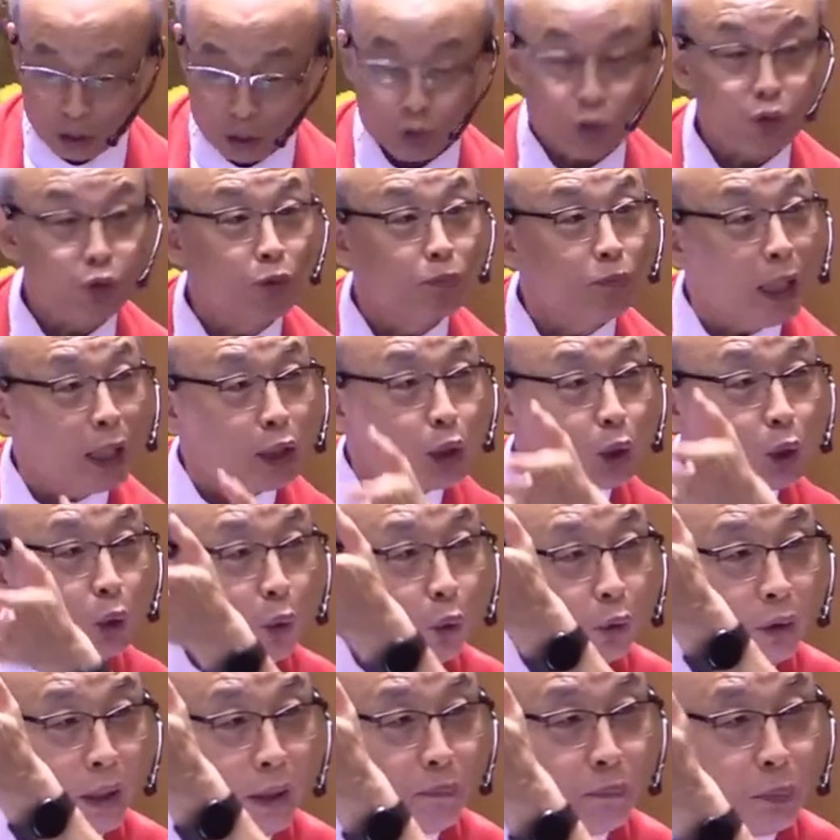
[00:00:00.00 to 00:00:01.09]
Too much
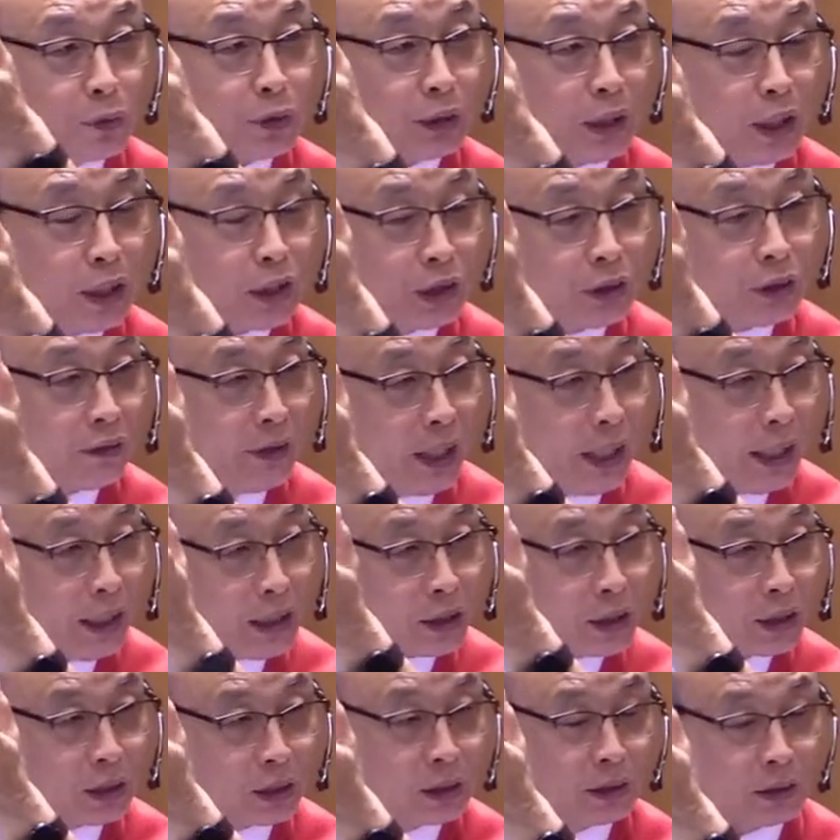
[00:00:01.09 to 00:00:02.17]
on emphasize
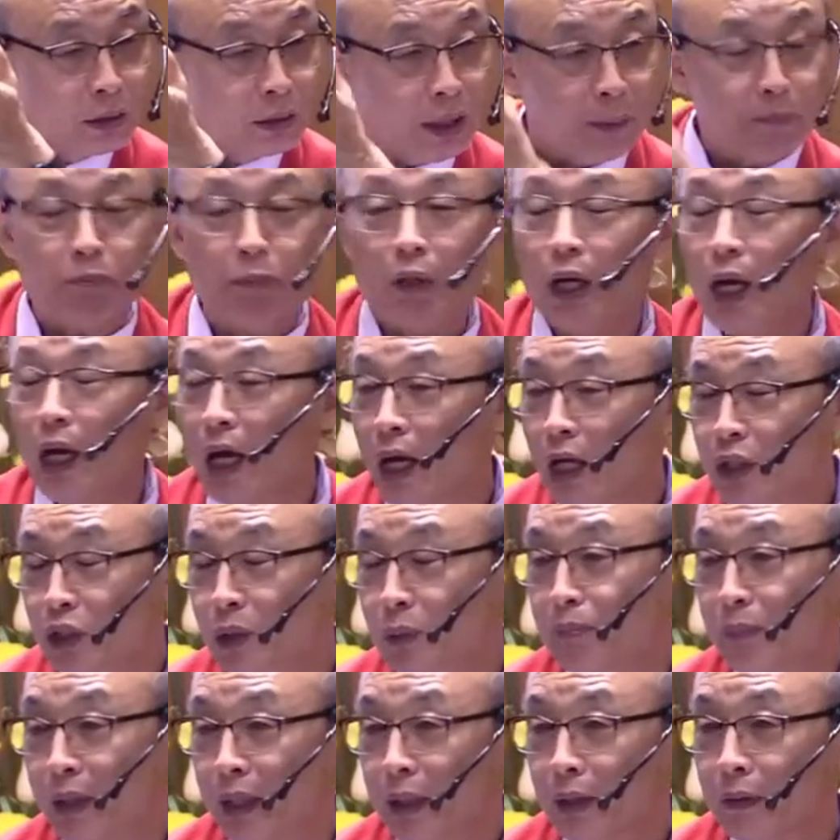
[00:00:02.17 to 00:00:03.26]
grace, that
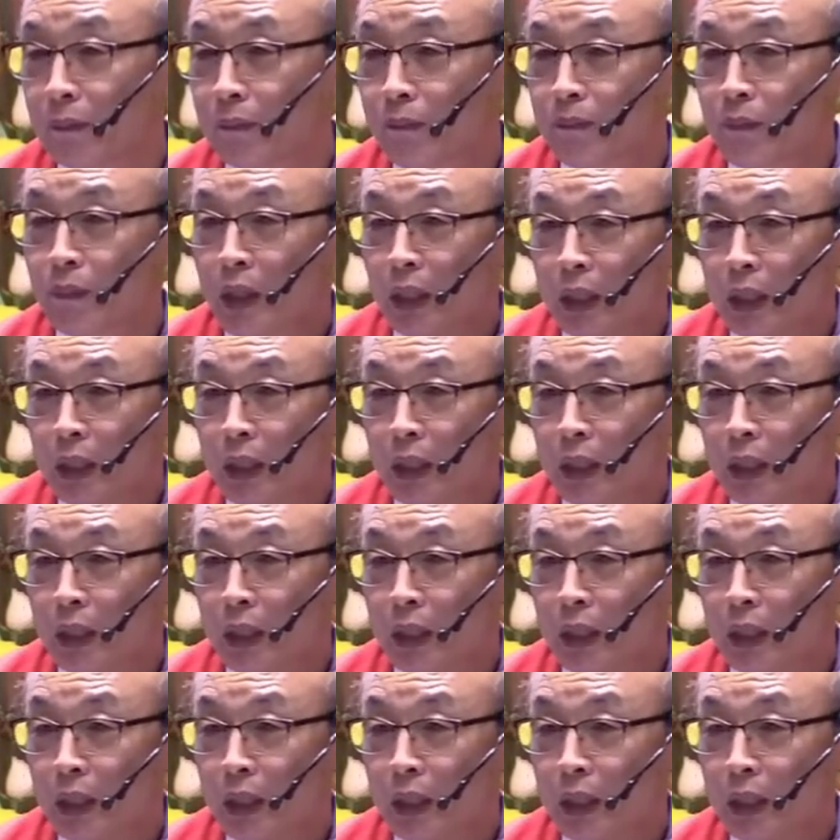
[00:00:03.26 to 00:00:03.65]
aspect,